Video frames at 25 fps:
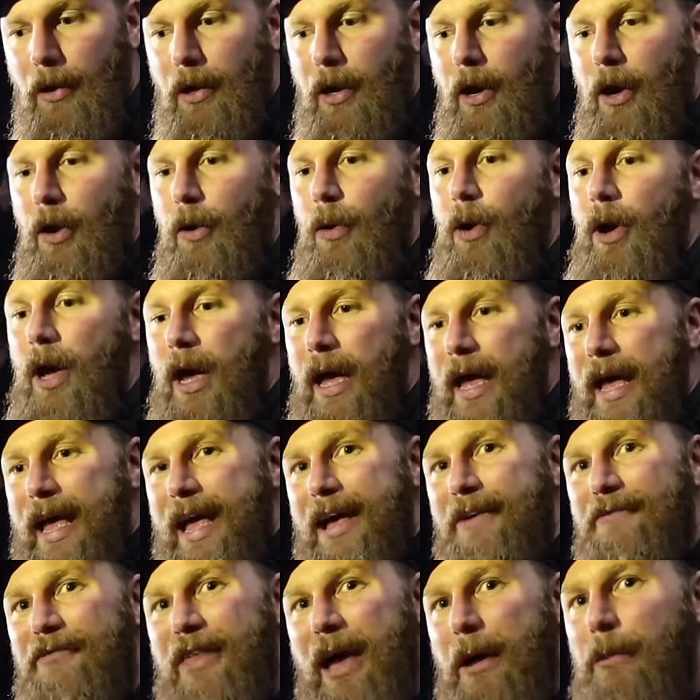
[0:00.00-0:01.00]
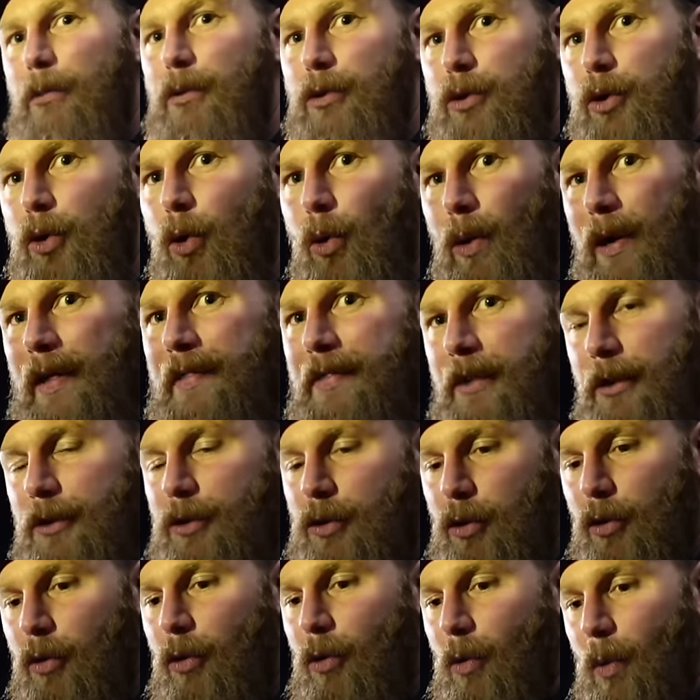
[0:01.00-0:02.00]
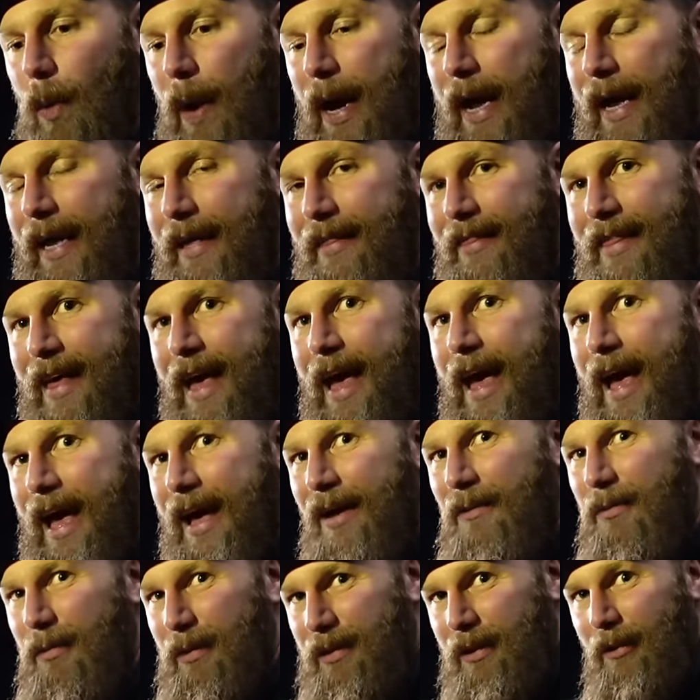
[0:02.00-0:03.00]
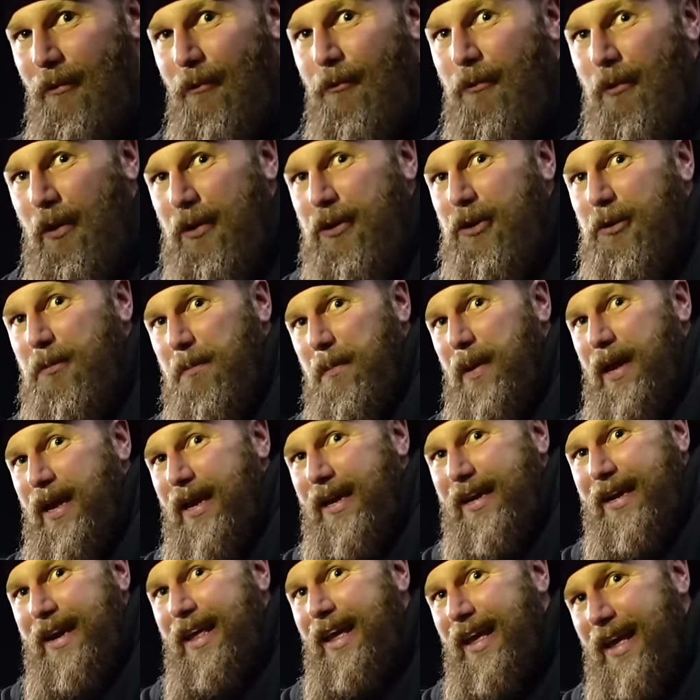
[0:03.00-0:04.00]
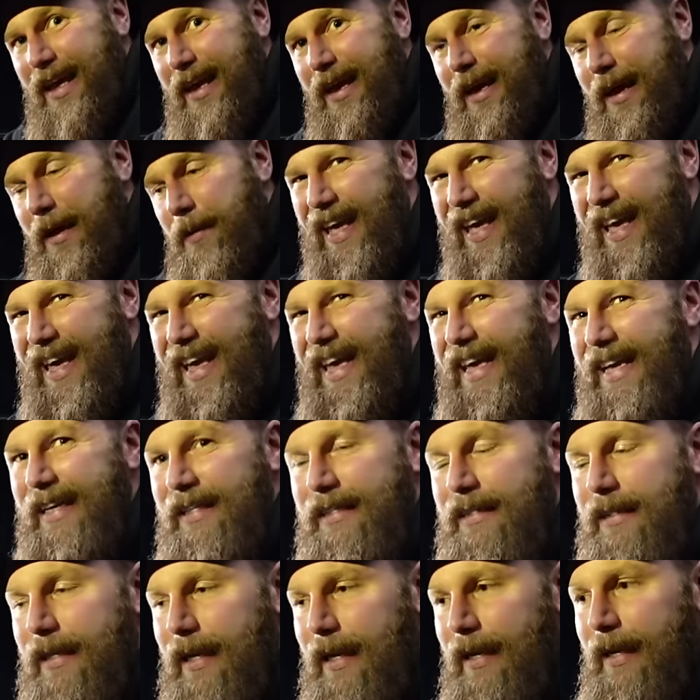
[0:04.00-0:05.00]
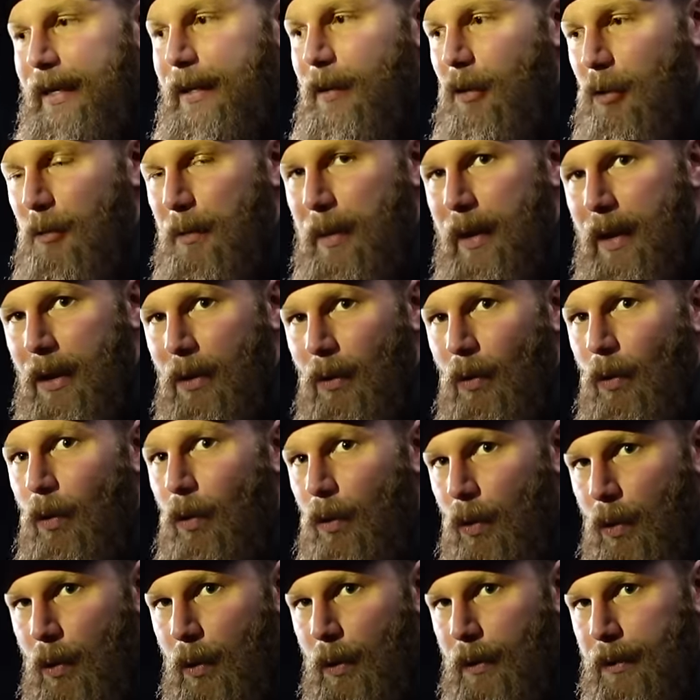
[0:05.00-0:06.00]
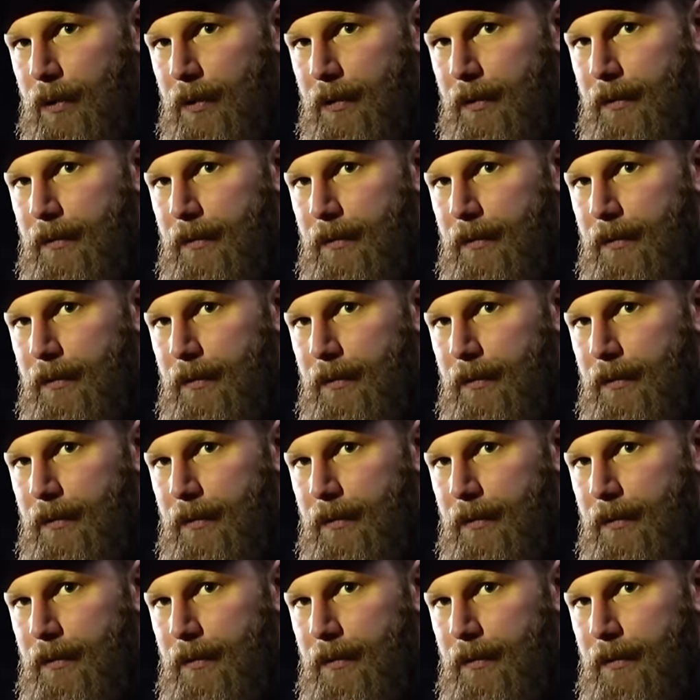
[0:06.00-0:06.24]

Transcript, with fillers: go if that was all in the doorway there with the fridge being here it is a little bit awkward